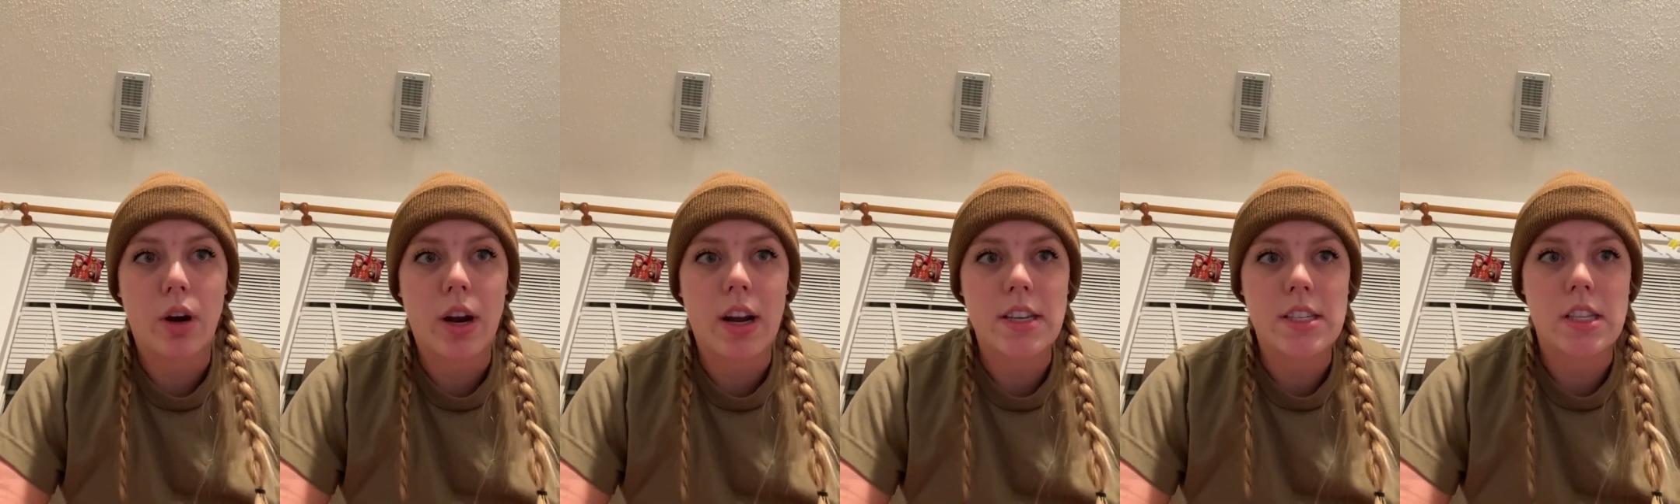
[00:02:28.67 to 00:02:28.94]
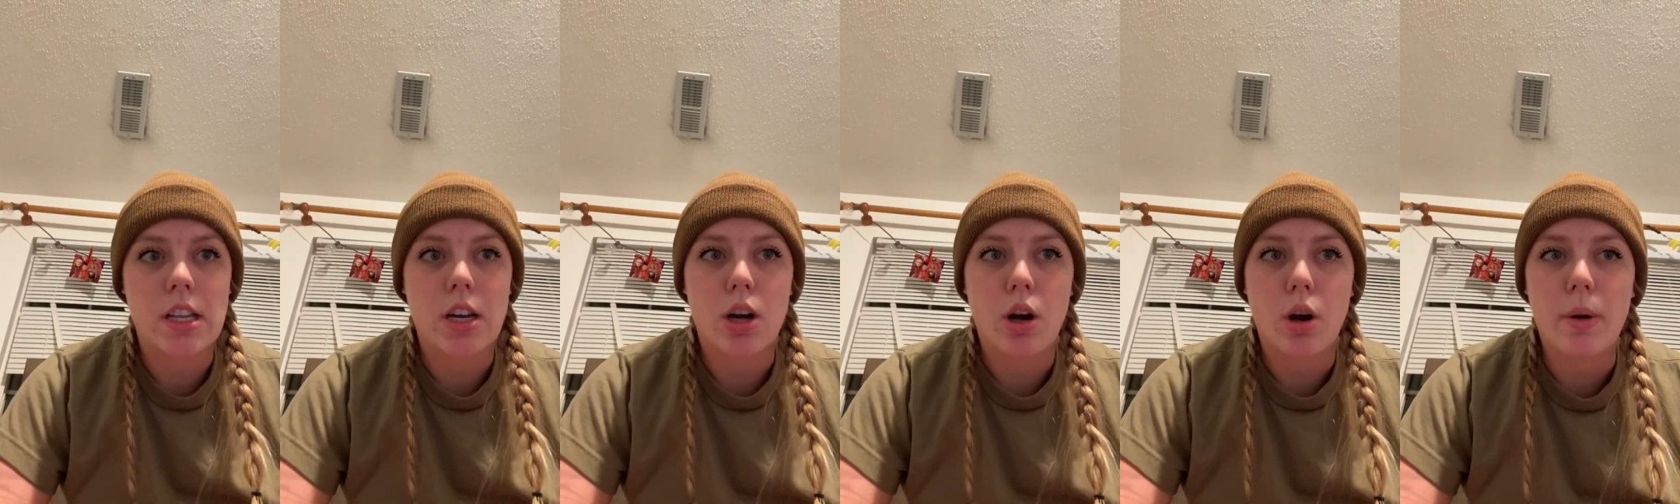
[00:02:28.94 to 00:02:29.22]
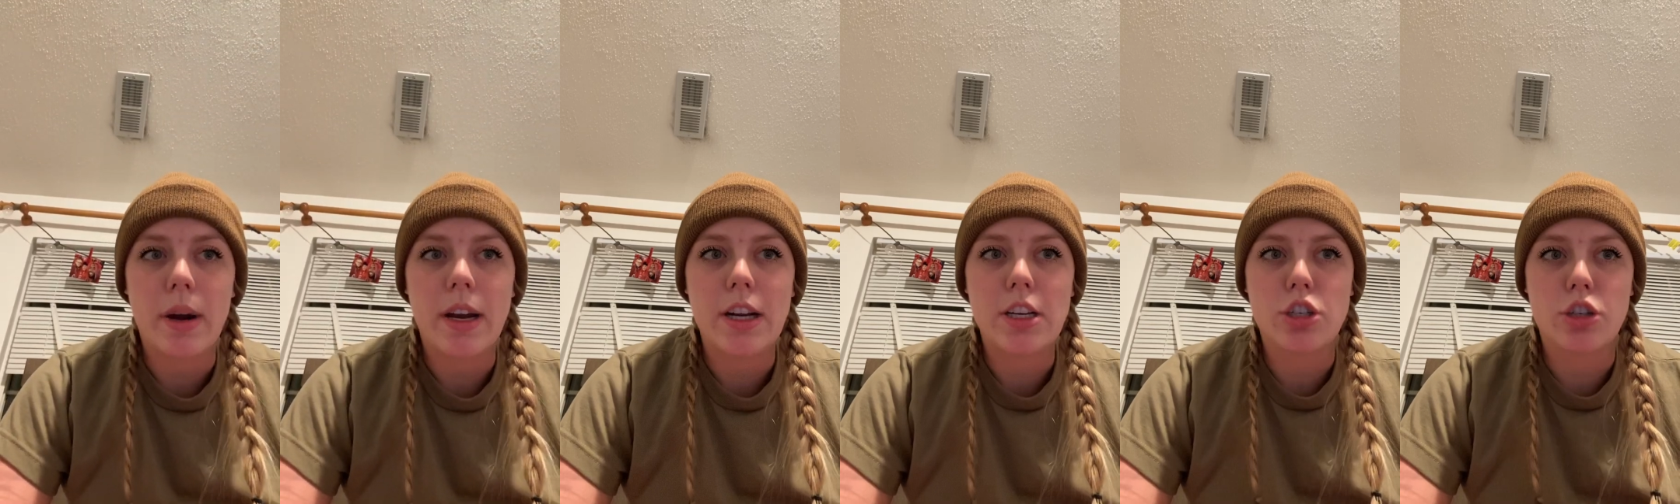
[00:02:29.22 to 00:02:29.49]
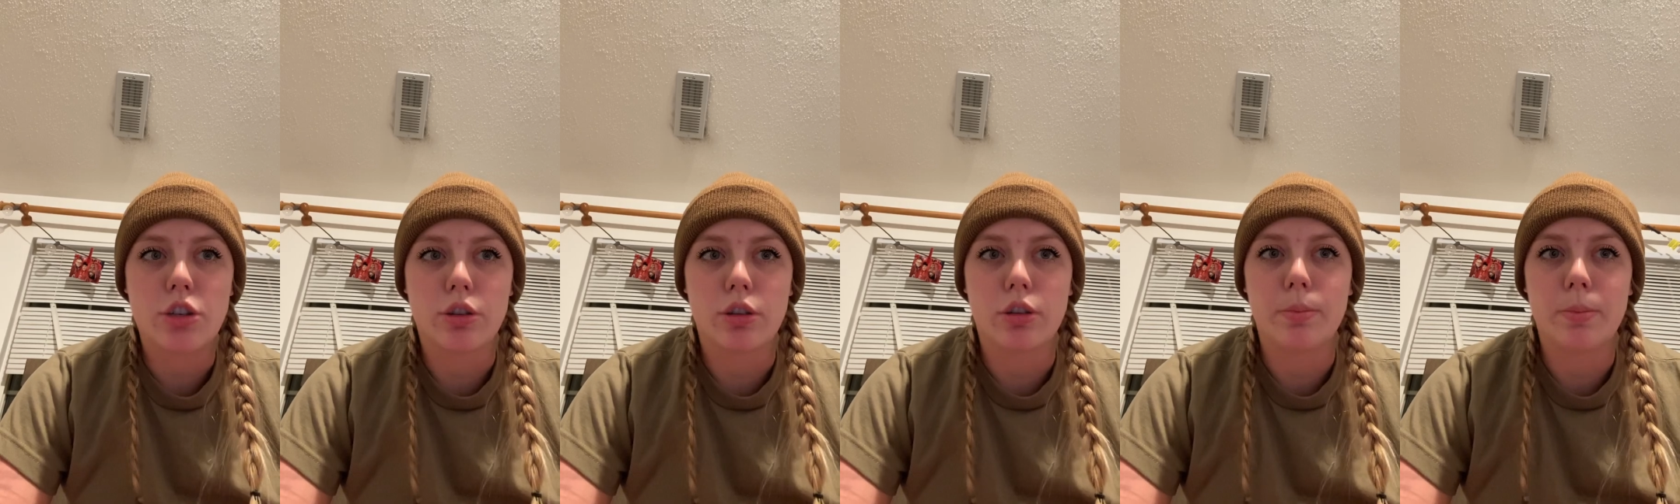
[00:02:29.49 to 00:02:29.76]
as the OH
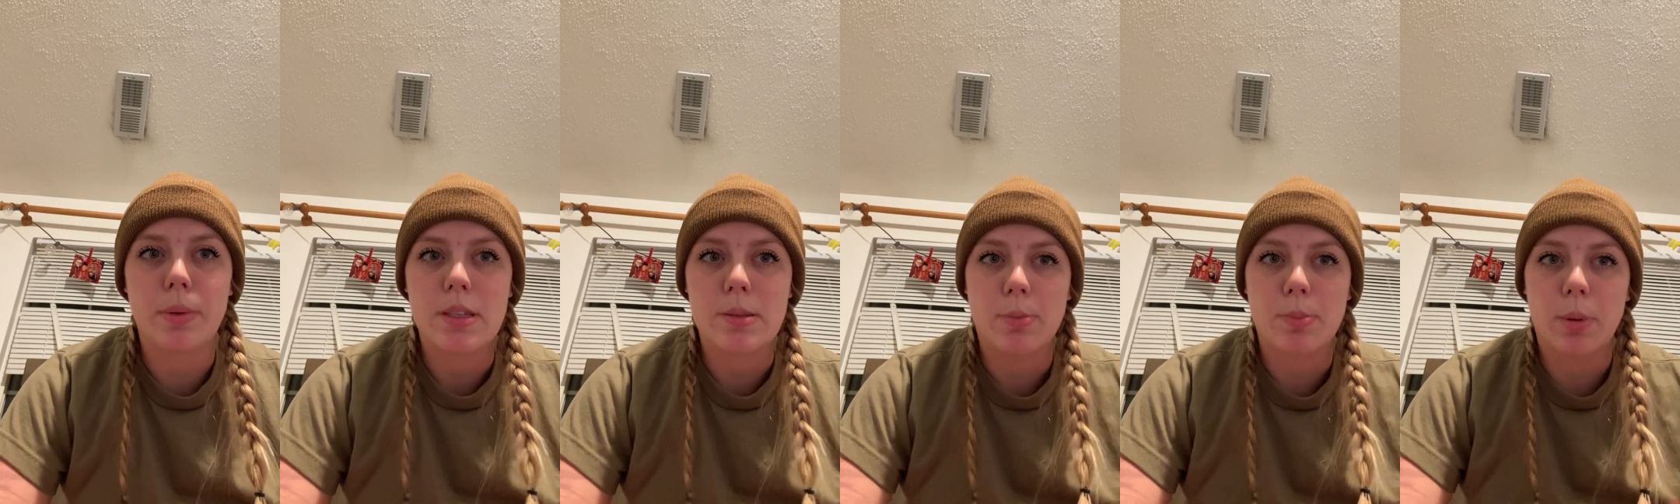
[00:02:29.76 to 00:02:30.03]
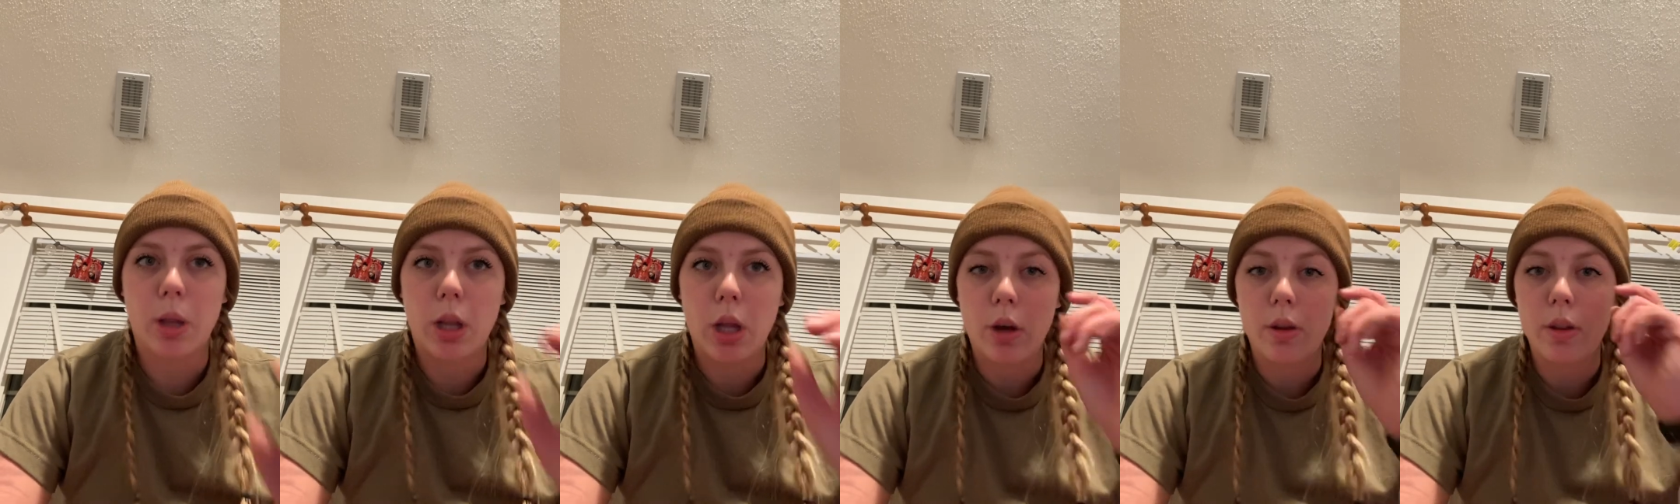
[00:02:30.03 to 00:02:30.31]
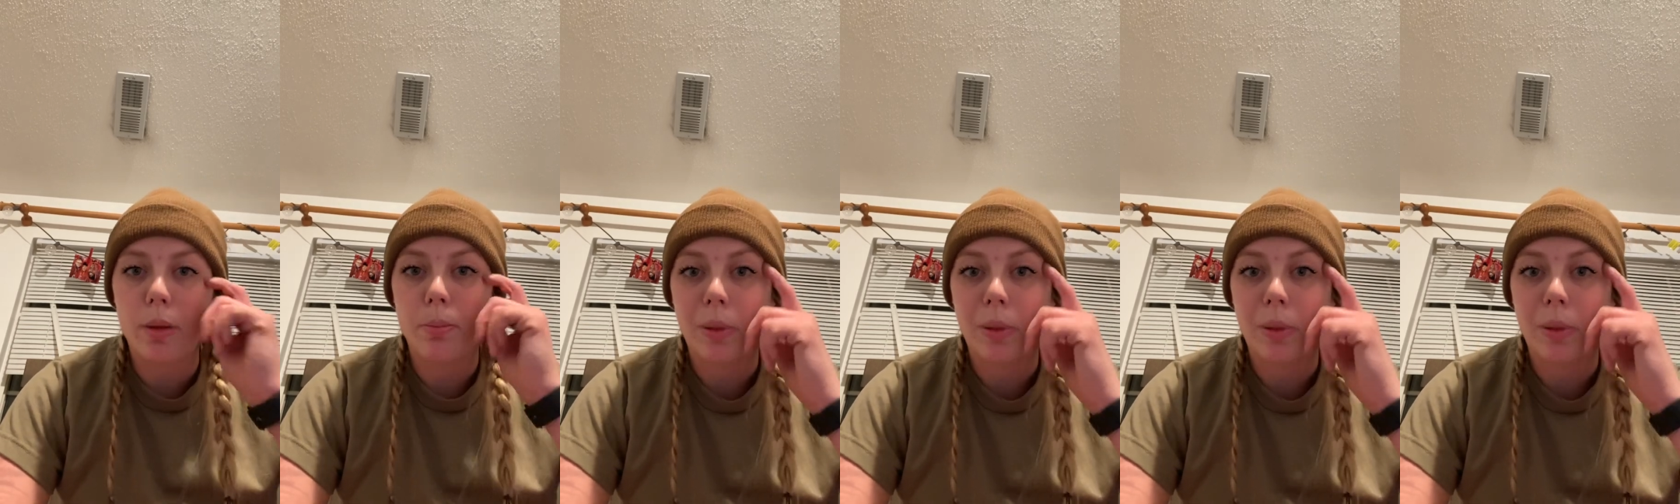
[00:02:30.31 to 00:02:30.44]
group is below the